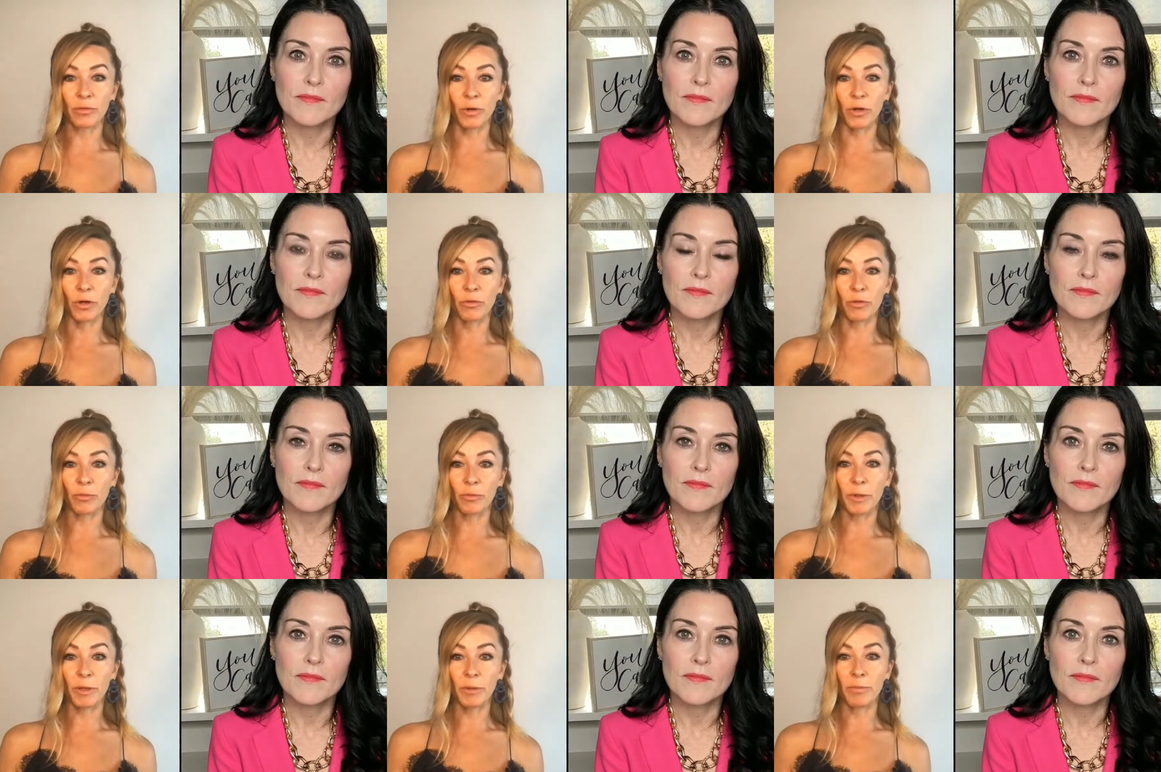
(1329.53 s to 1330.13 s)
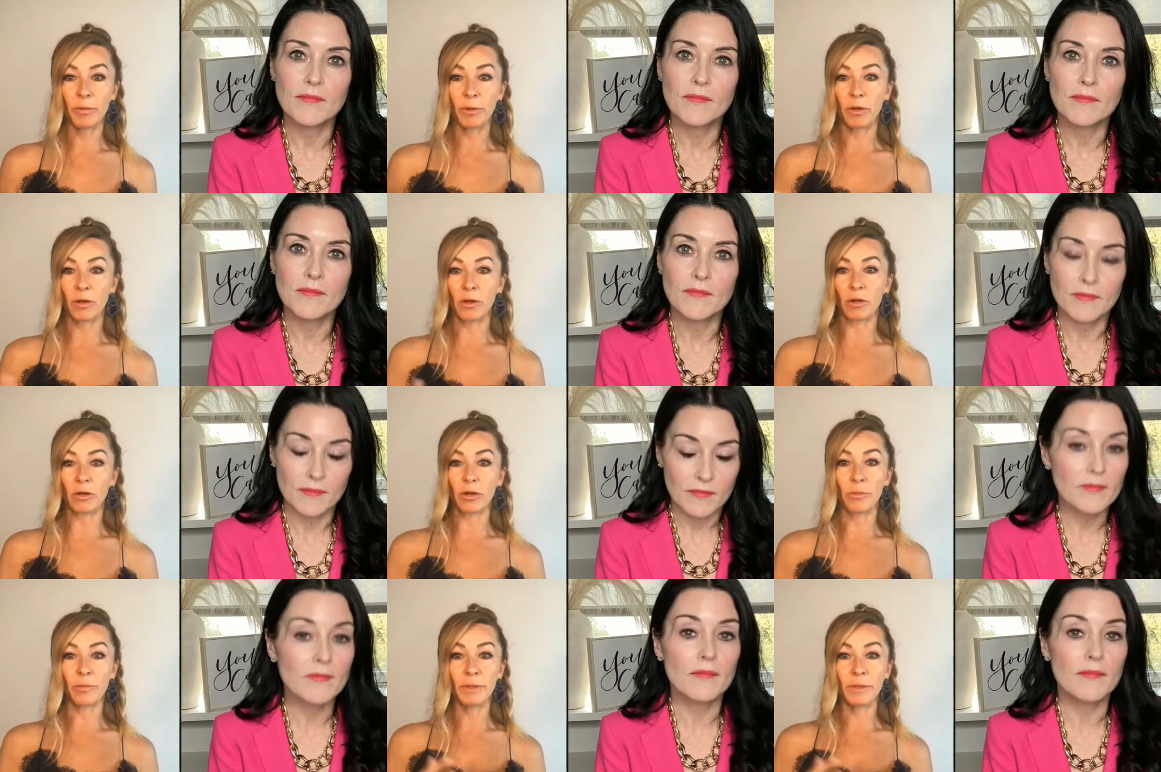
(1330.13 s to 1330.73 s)
Speaker 1: work with
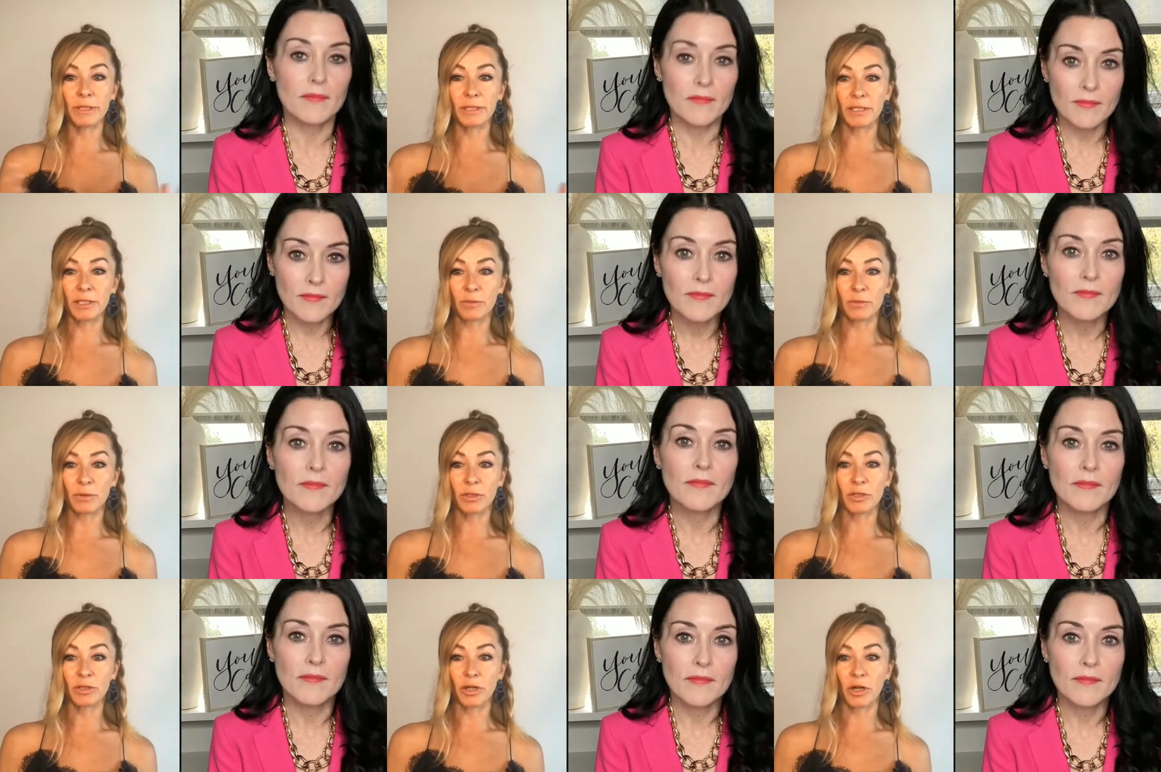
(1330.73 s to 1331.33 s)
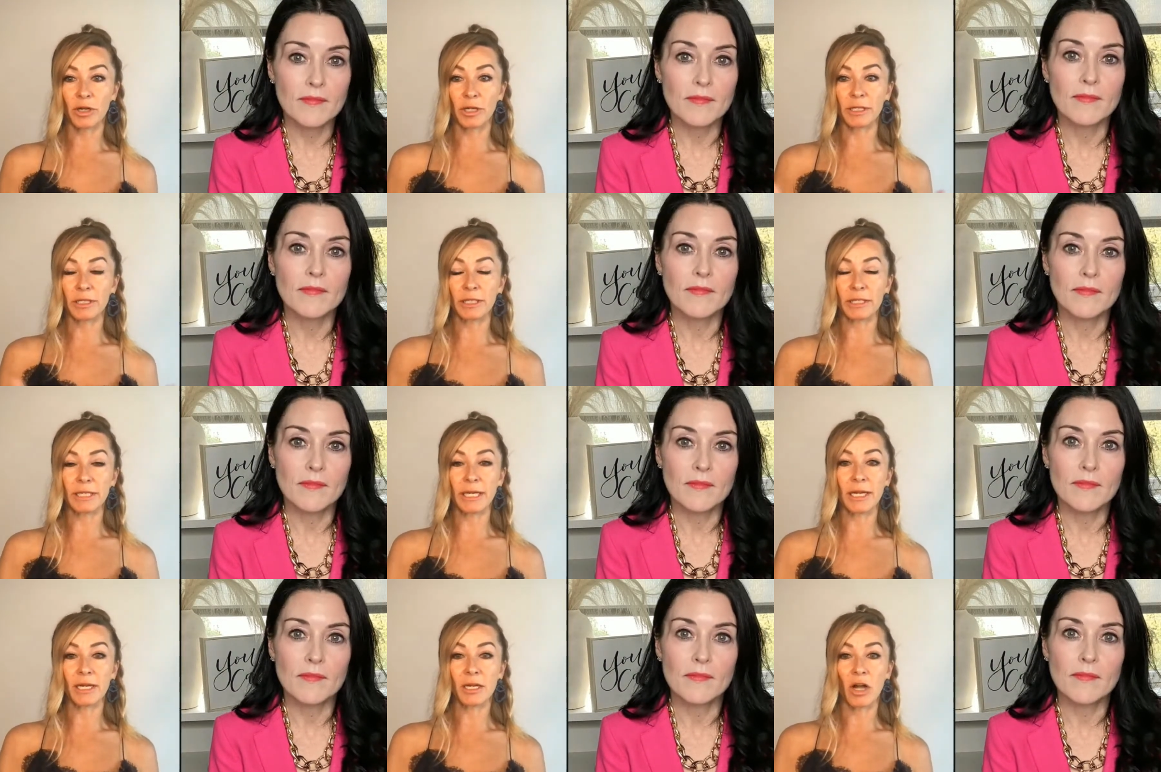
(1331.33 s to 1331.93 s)
people. Her business was starting to
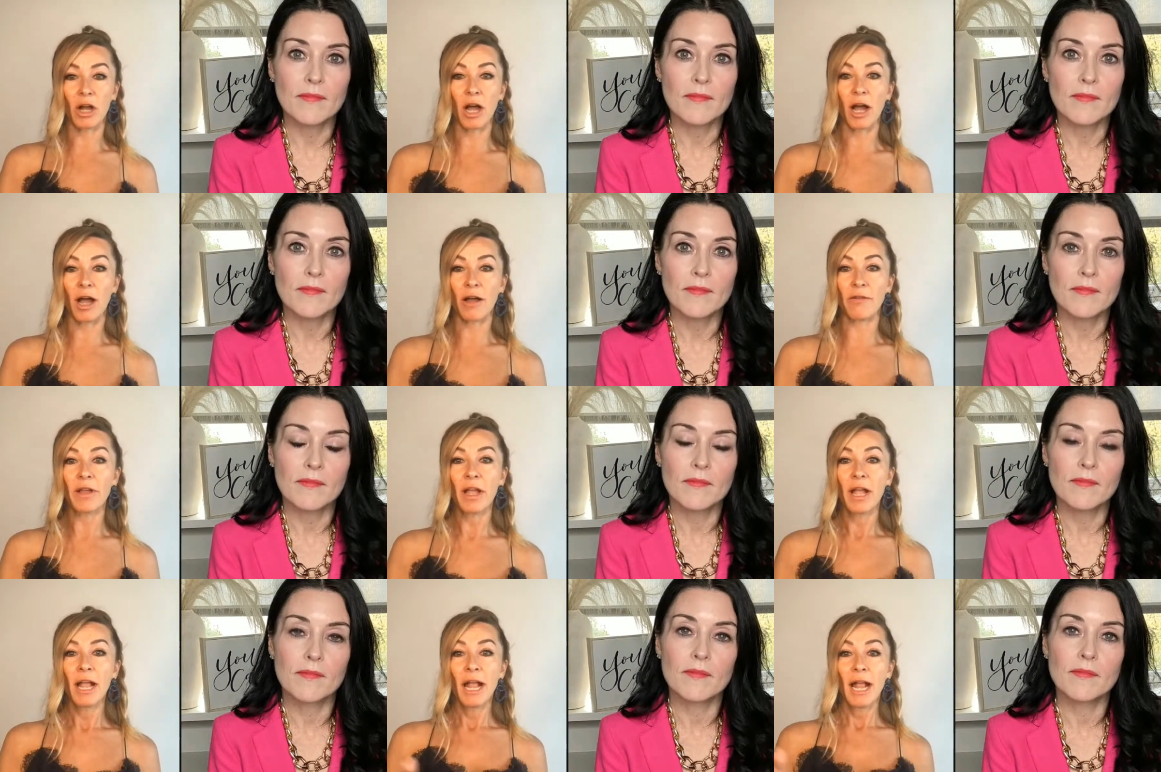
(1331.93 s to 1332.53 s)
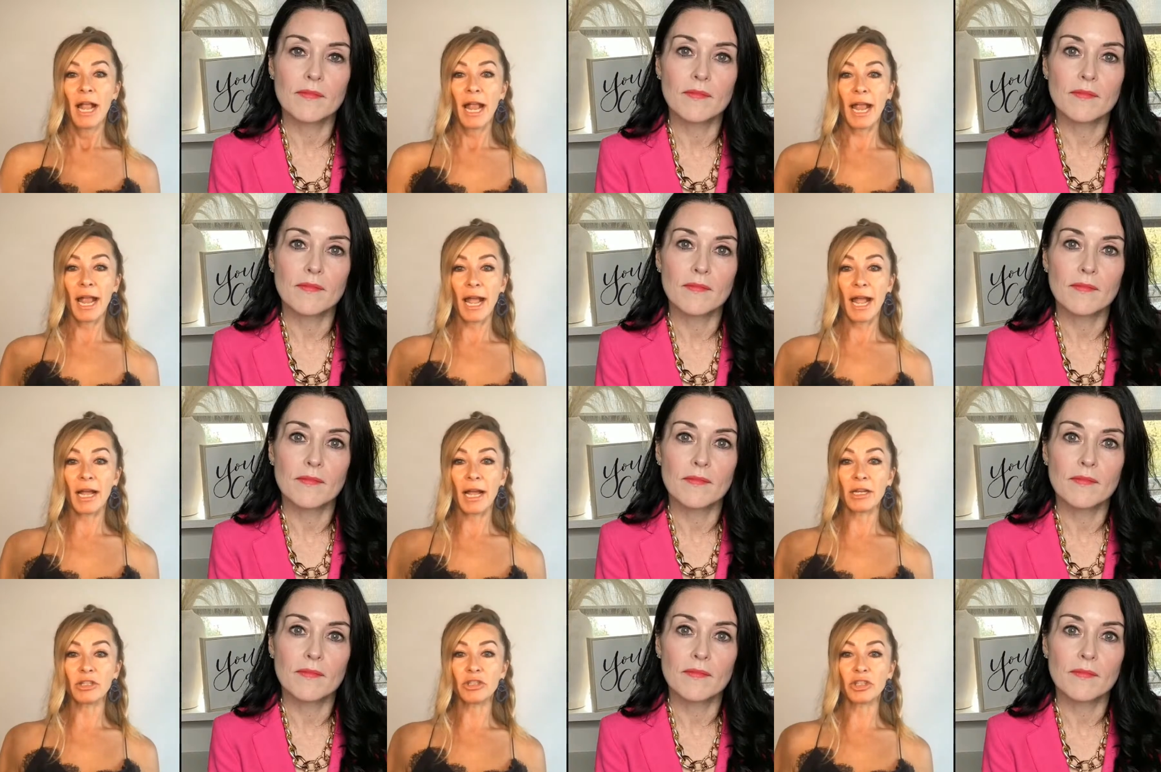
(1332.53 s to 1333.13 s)
take off,
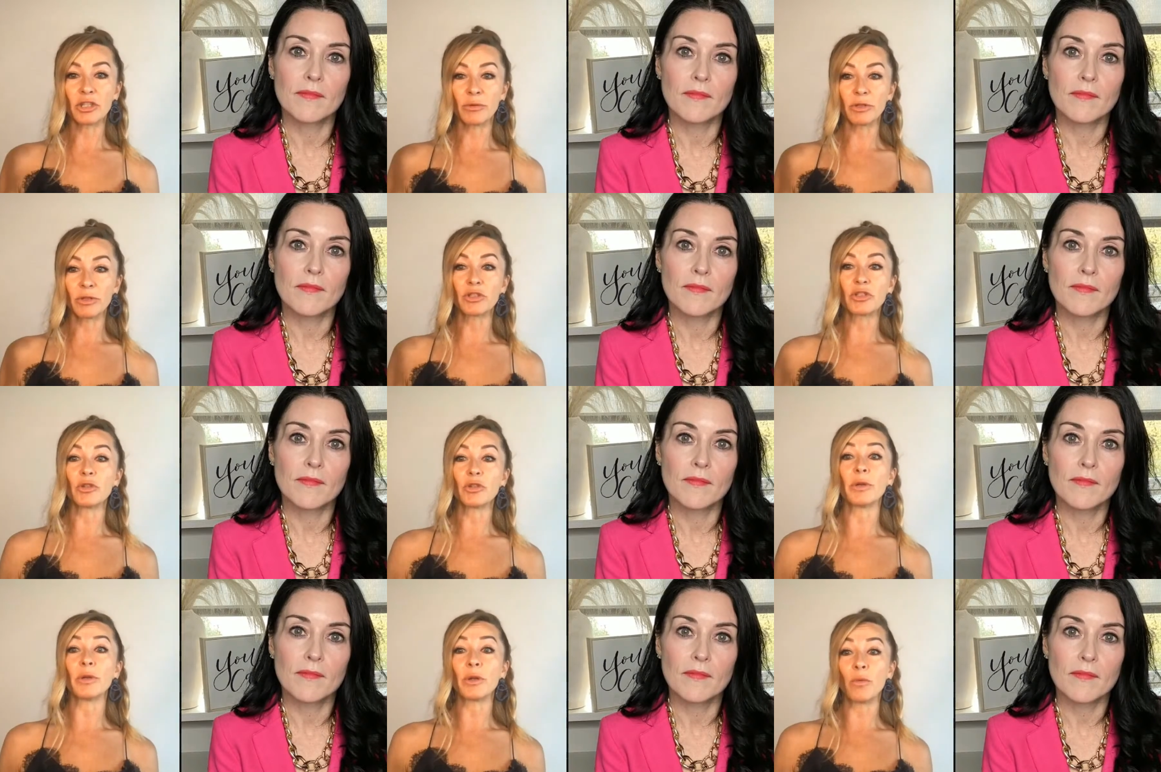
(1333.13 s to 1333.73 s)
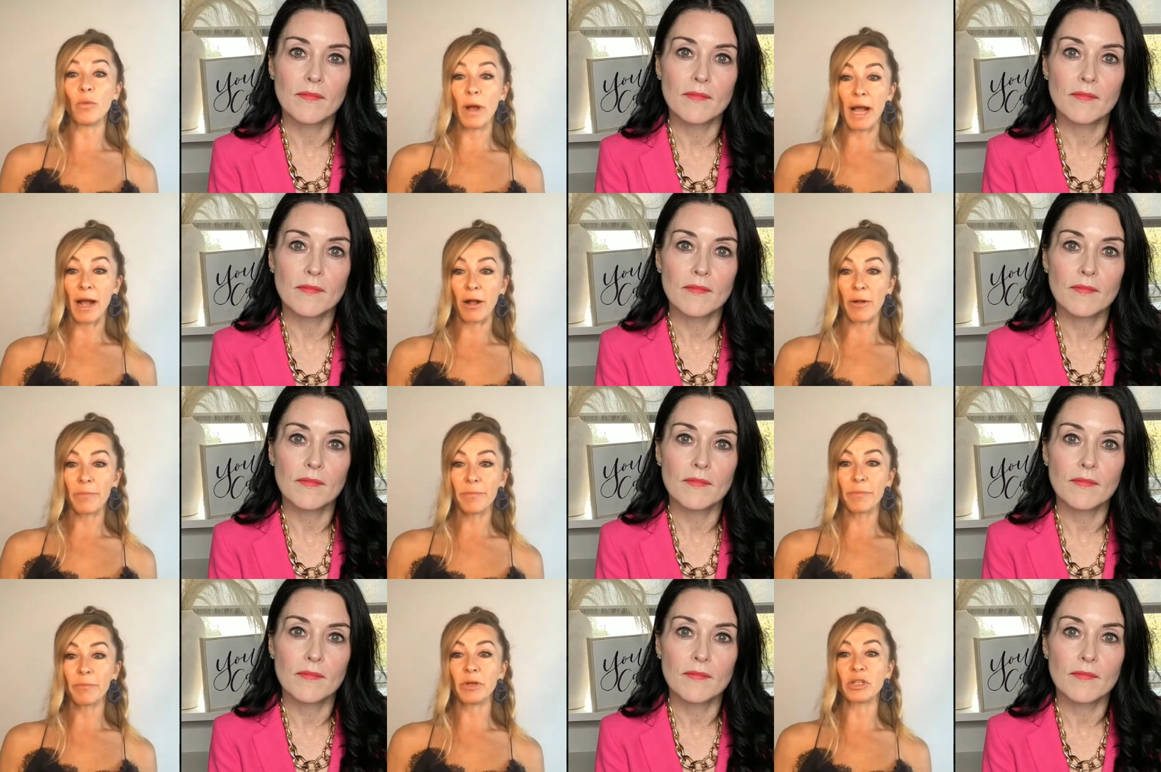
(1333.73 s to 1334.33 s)
and she was doing
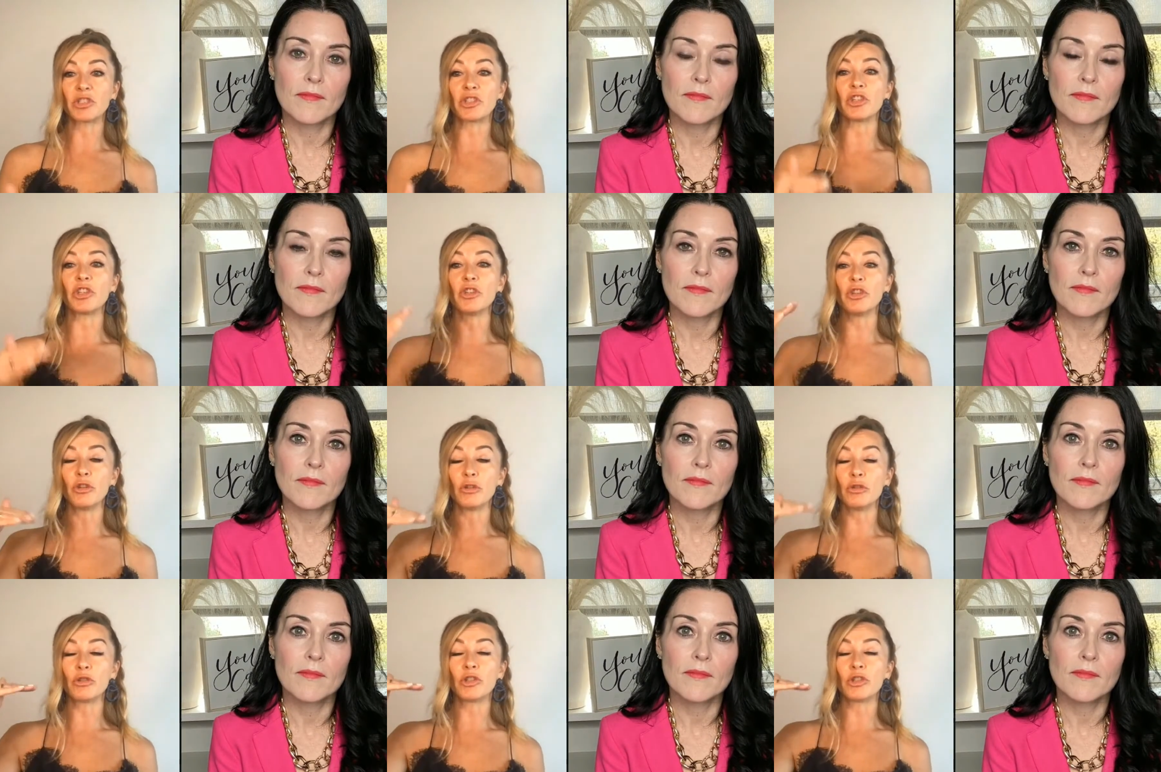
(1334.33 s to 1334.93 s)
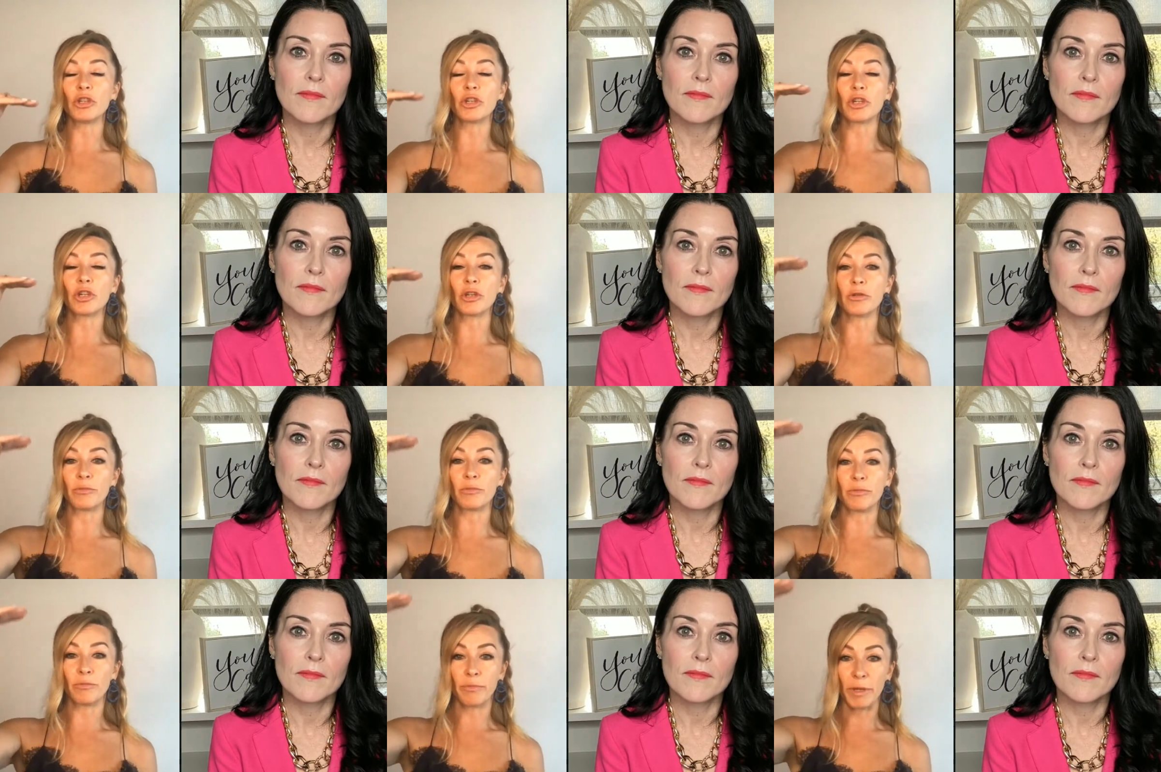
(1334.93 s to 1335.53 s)
well, but she knew she
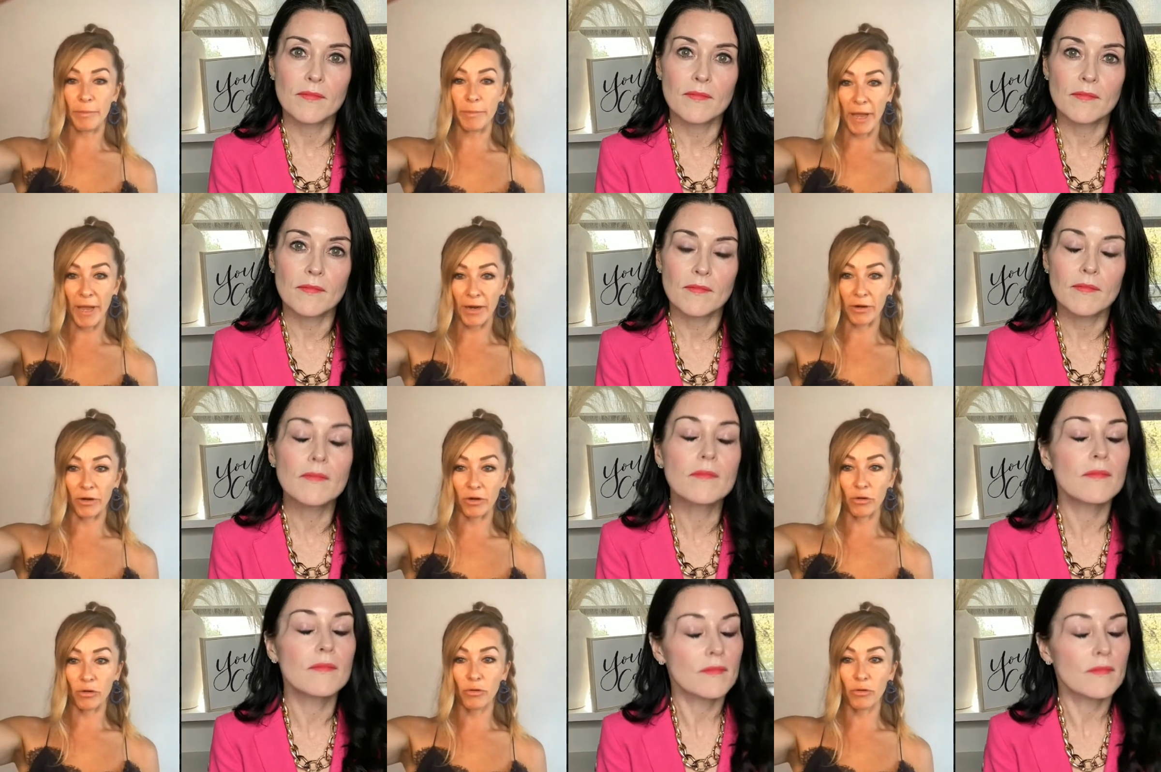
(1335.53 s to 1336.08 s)
could be better.